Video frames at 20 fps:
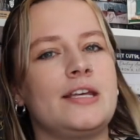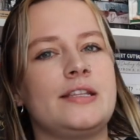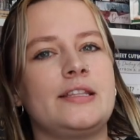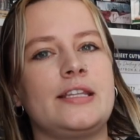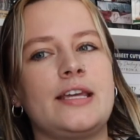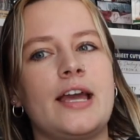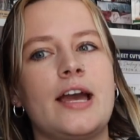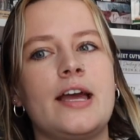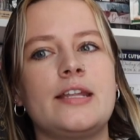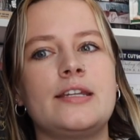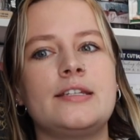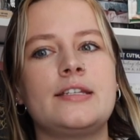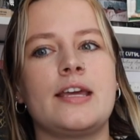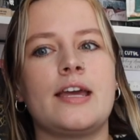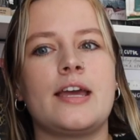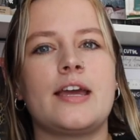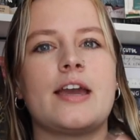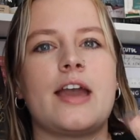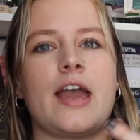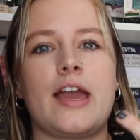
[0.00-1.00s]
in the end,
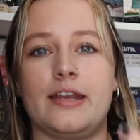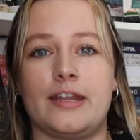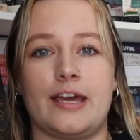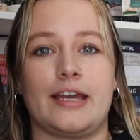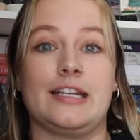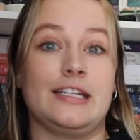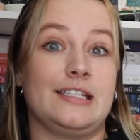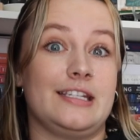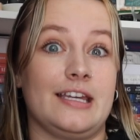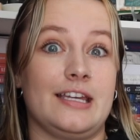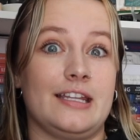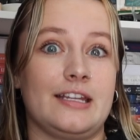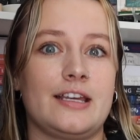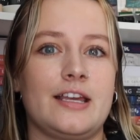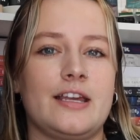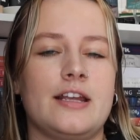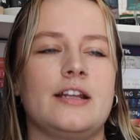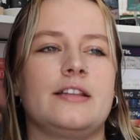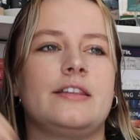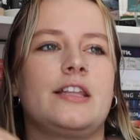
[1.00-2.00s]
and I did.
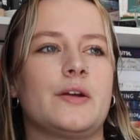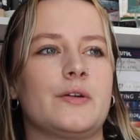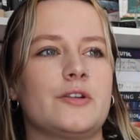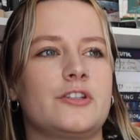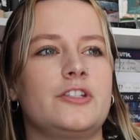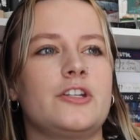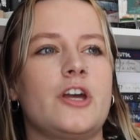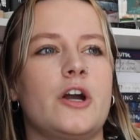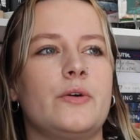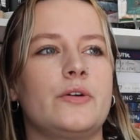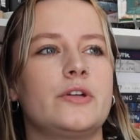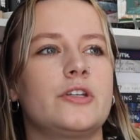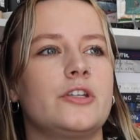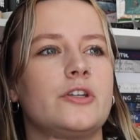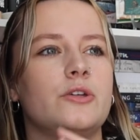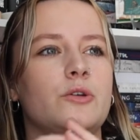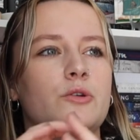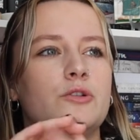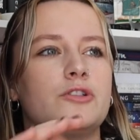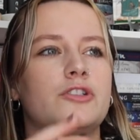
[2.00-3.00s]
There is no
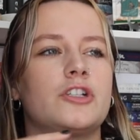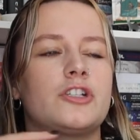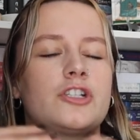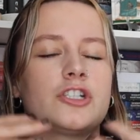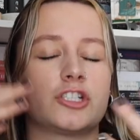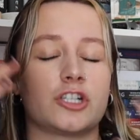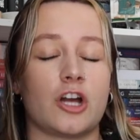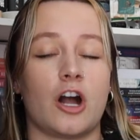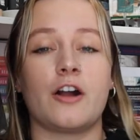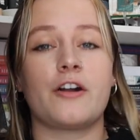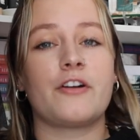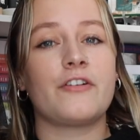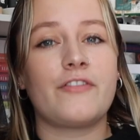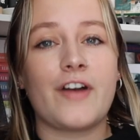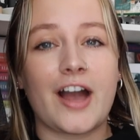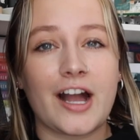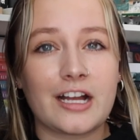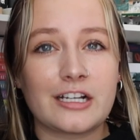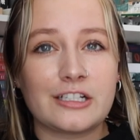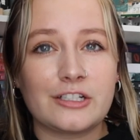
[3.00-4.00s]
huge shock
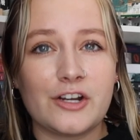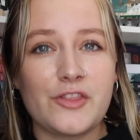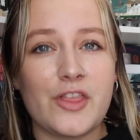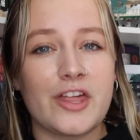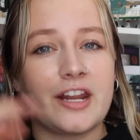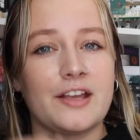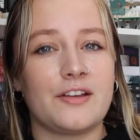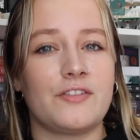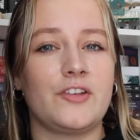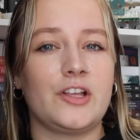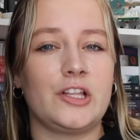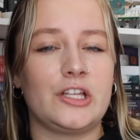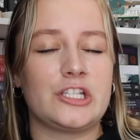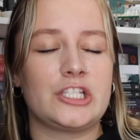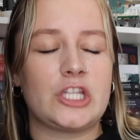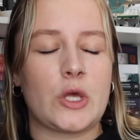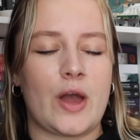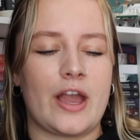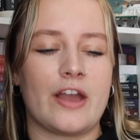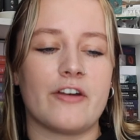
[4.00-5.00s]
factor that I feel
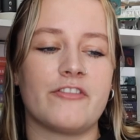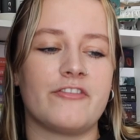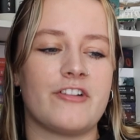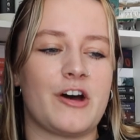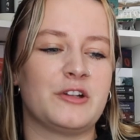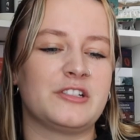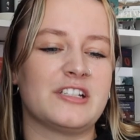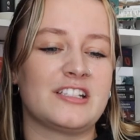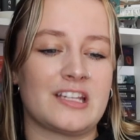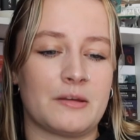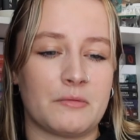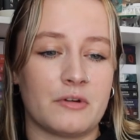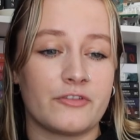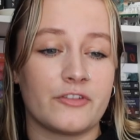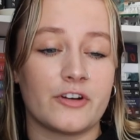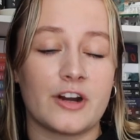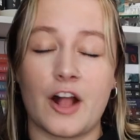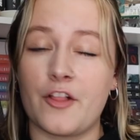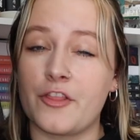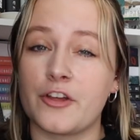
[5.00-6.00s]
as though I have felt in some of
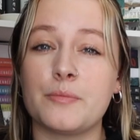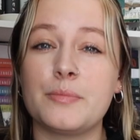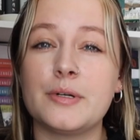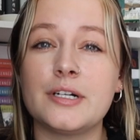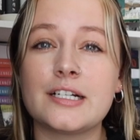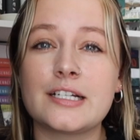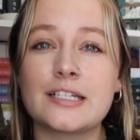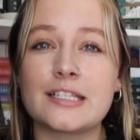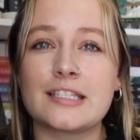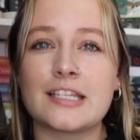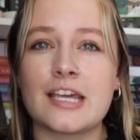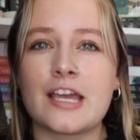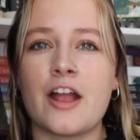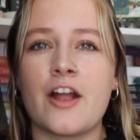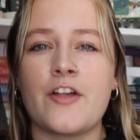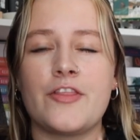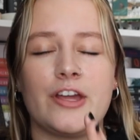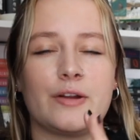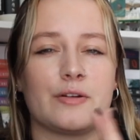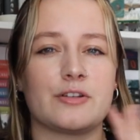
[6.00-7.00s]
her other books.
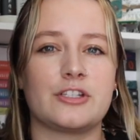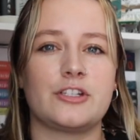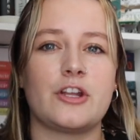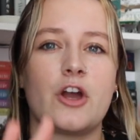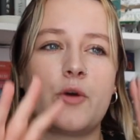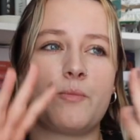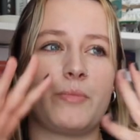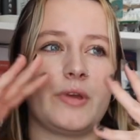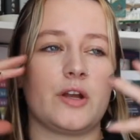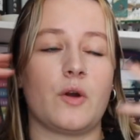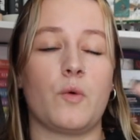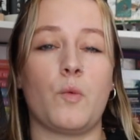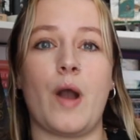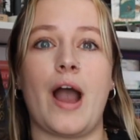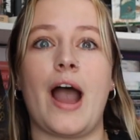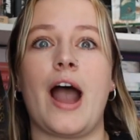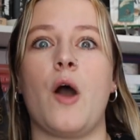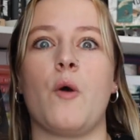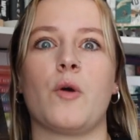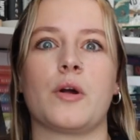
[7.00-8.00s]
There was no big
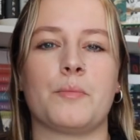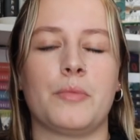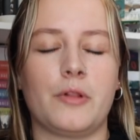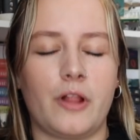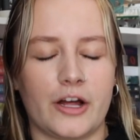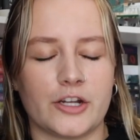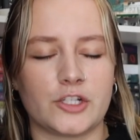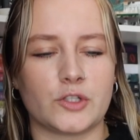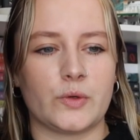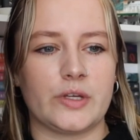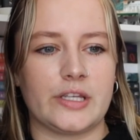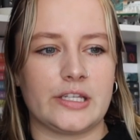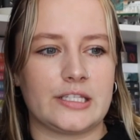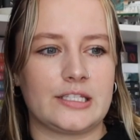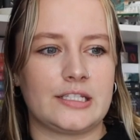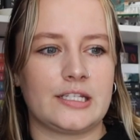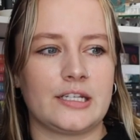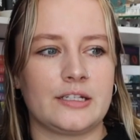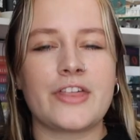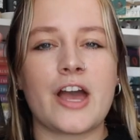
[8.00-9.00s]
wow or plot
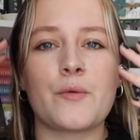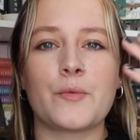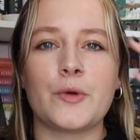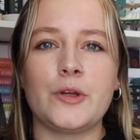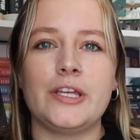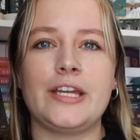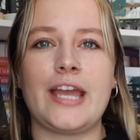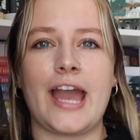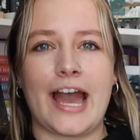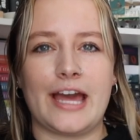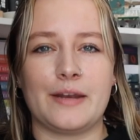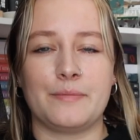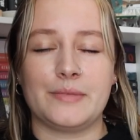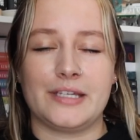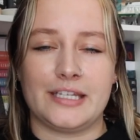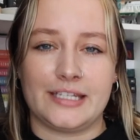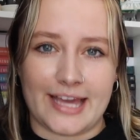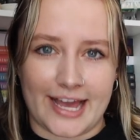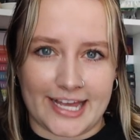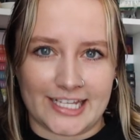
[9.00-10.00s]
twist that really had
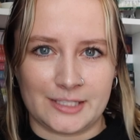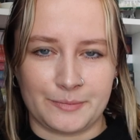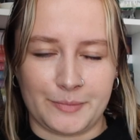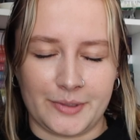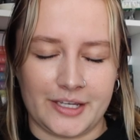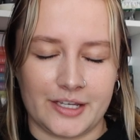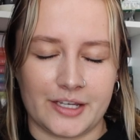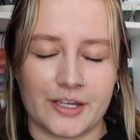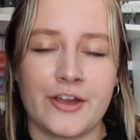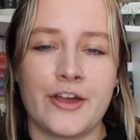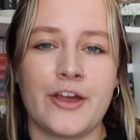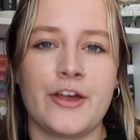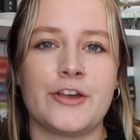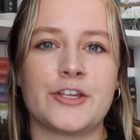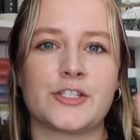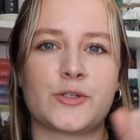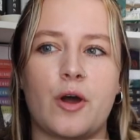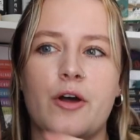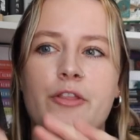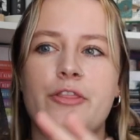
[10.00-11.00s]
me gasping.
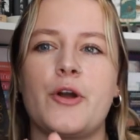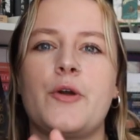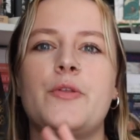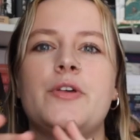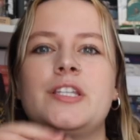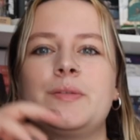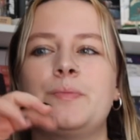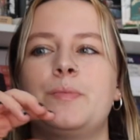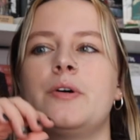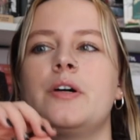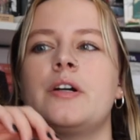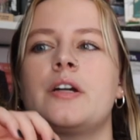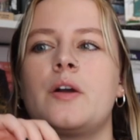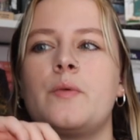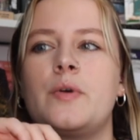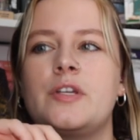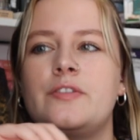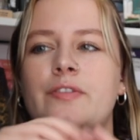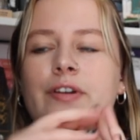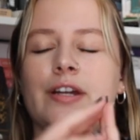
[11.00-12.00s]
So although this book
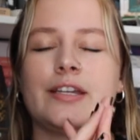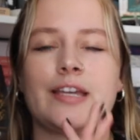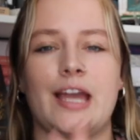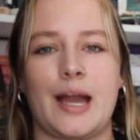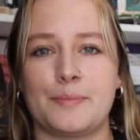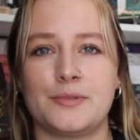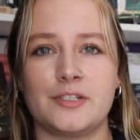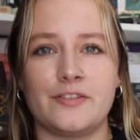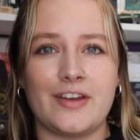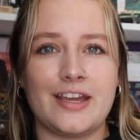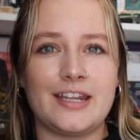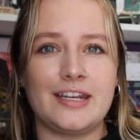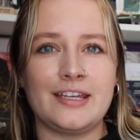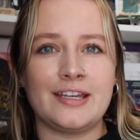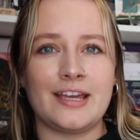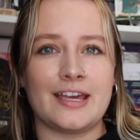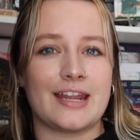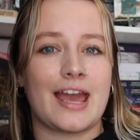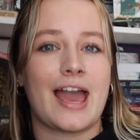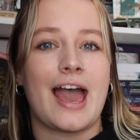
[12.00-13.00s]
was very
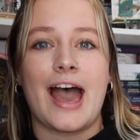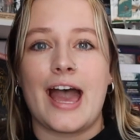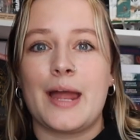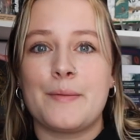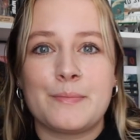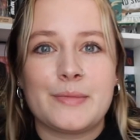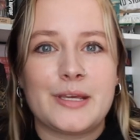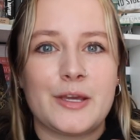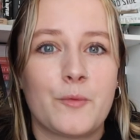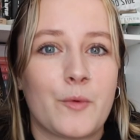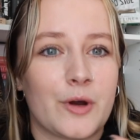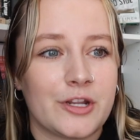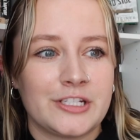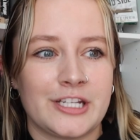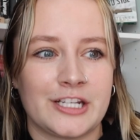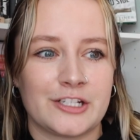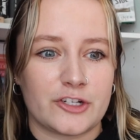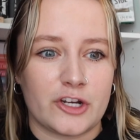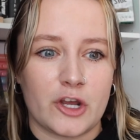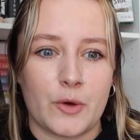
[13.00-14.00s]
captivating and it had me
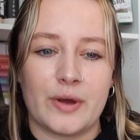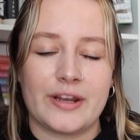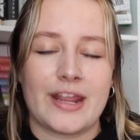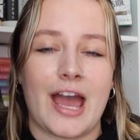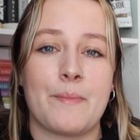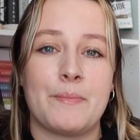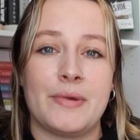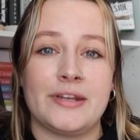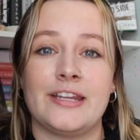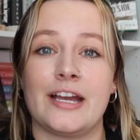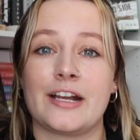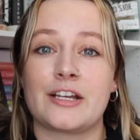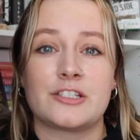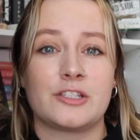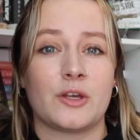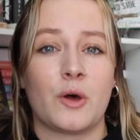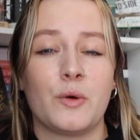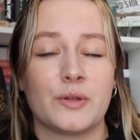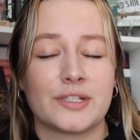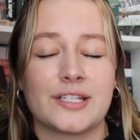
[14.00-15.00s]
wanting to know what happened next
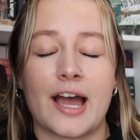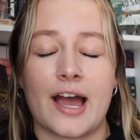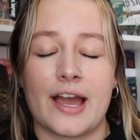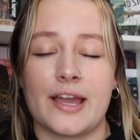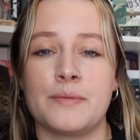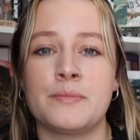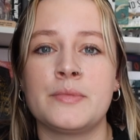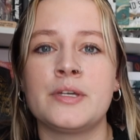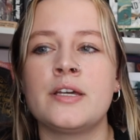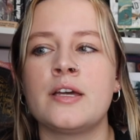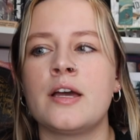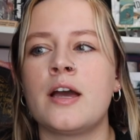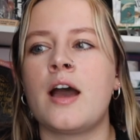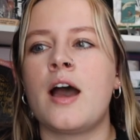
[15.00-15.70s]
the whole time,